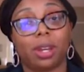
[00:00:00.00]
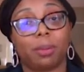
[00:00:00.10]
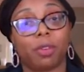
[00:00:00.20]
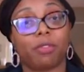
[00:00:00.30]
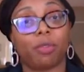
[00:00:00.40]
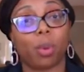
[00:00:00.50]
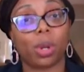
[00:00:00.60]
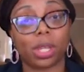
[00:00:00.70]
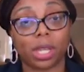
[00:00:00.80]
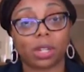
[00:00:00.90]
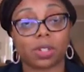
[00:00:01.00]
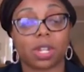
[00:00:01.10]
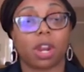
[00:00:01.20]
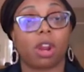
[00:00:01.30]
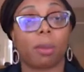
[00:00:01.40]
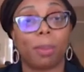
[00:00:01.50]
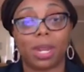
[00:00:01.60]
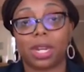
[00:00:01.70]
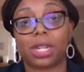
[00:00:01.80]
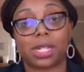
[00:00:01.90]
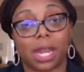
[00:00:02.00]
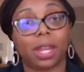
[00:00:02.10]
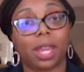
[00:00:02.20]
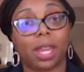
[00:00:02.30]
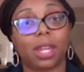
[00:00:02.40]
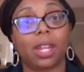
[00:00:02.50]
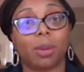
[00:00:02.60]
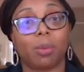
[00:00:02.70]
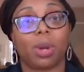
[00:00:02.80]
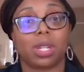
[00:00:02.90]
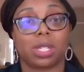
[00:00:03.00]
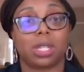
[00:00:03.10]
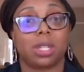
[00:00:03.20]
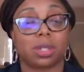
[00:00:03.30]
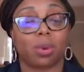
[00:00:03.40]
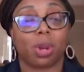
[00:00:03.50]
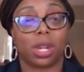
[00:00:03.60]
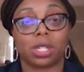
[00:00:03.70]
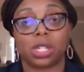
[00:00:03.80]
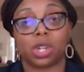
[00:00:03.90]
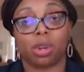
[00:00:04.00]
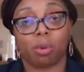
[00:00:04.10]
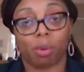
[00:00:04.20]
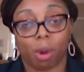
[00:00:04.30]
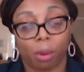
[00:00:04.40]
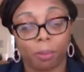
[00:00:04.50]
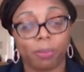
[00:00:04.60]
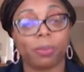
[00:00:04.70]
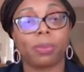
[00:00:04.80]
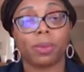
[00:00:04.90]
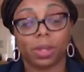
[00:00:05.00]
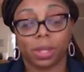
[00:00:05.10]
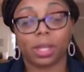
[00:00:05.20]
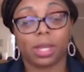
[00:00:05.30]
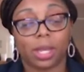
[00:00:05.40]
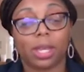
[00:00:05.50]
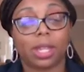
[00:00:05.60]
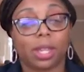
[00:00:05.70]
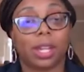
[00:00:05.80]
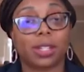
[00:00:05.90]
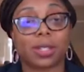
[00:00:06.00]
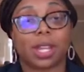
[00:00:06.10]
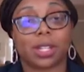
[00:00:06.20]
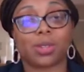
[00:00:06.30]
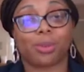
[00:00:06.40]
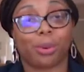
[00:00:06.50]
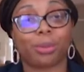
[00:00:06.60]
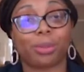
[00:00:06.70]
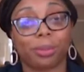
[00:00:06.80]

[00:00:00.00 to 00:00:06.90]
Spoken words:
in 4 years that are committed and dedicated and want to see this organization grow. That's growth.